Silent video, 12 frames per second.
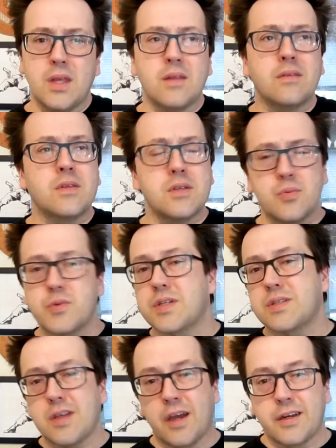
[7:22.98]
This was
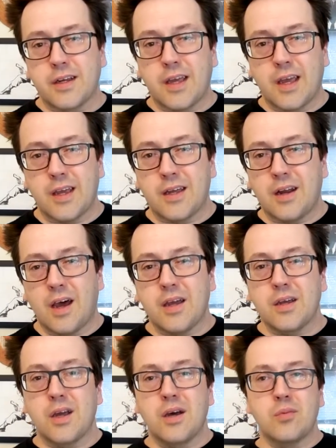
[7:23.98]
exciting, and
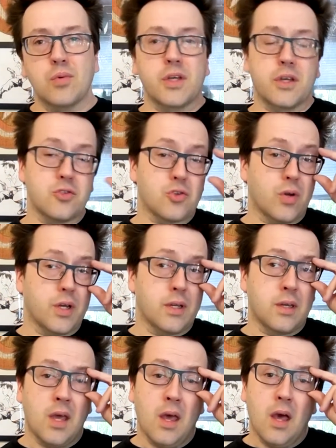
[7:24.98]
I really enjoyed
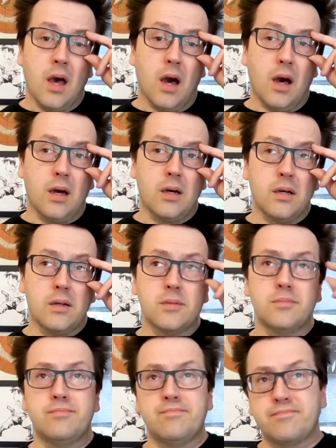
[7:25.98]
it.
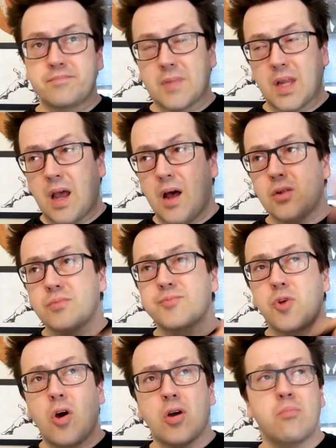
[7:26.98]
I'll
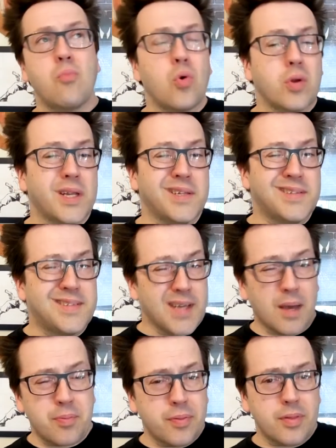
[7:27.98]
talk more in
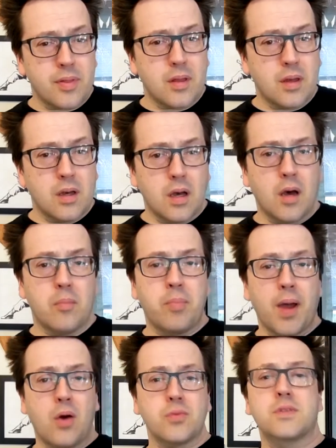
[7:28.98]
depth
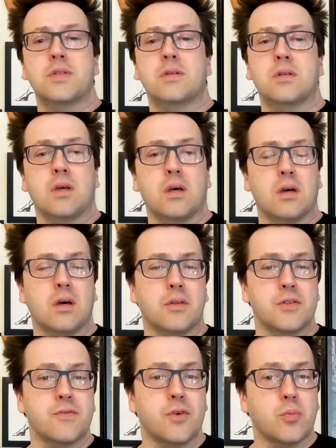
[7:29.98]
about
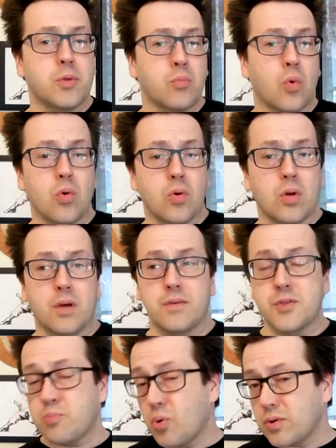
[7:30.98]
this film in more of
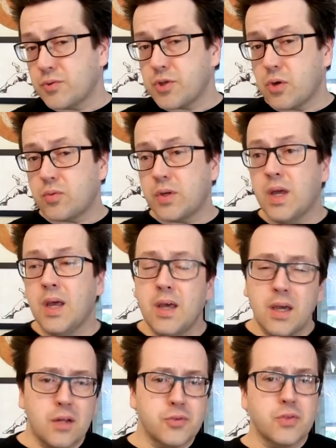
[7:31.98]
a spoiler tone, and
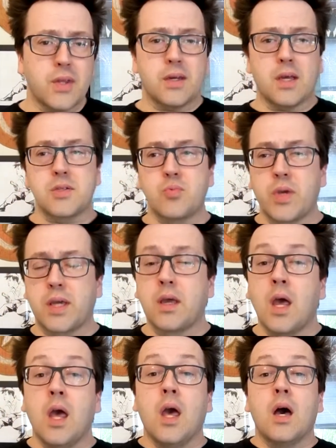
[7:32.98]
I'll do that next week.
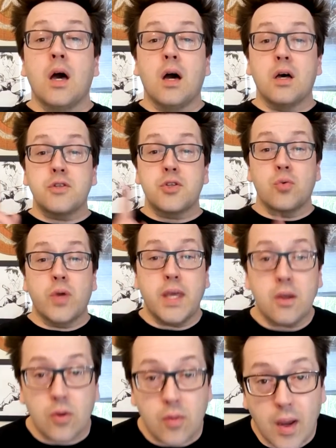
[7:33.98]
So
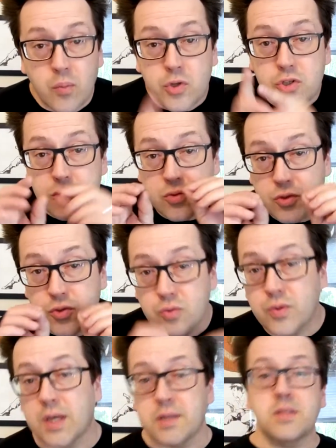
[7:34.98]
here, I want you to do
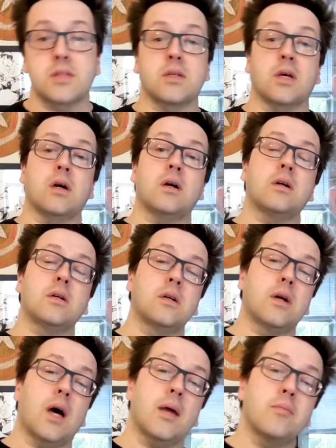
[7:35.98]
this.
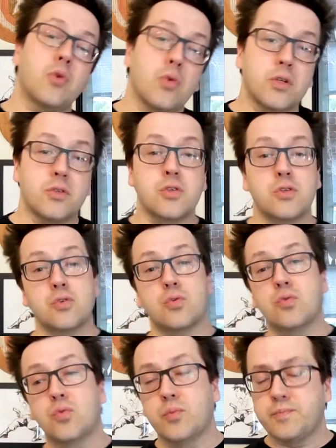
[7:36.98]
I'm going
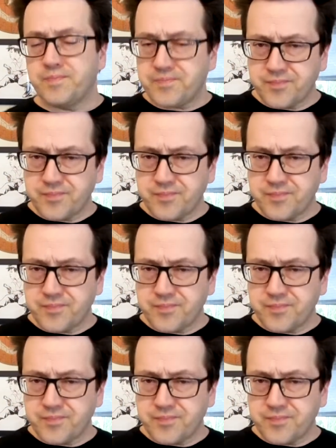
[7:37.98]
to